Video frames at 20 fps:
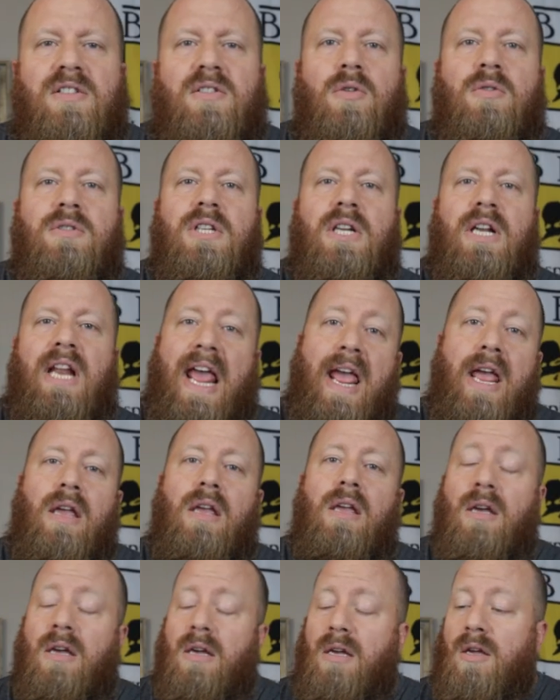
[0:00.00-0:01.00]
So
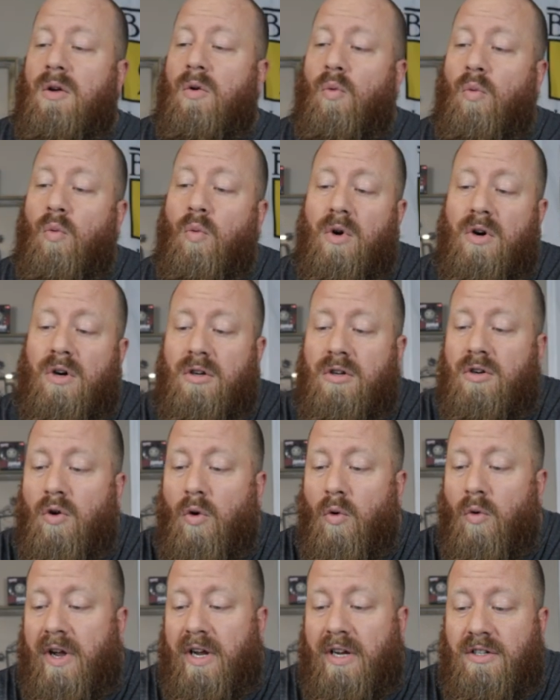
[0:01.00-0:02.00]
today we're
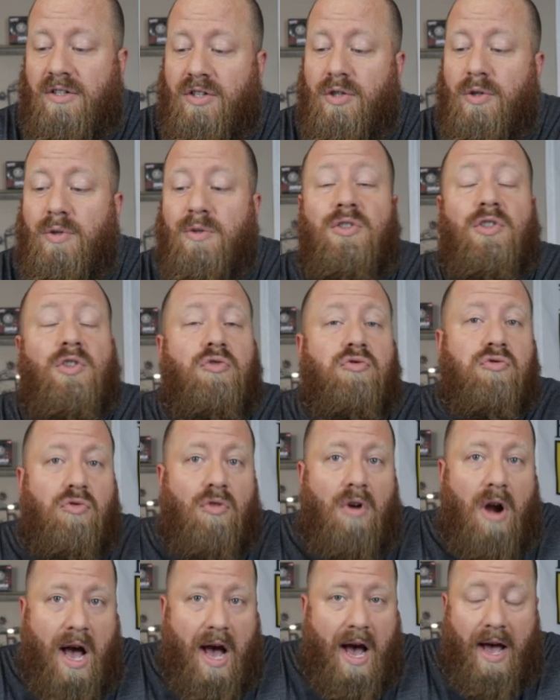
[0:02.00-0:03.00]
going to
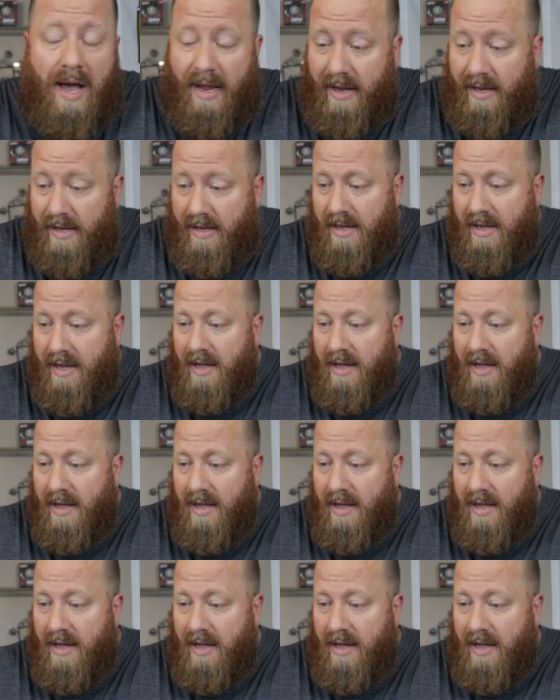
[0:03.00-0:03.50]
try